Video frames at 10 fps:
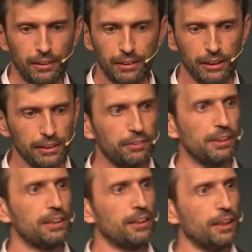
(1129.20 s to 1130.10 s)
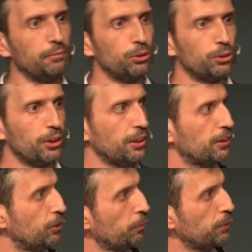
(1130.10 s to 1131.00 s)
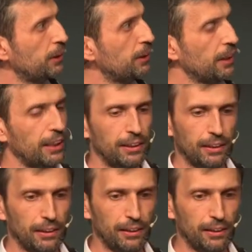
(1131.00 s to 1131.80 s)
It's just the right time to start adopting. And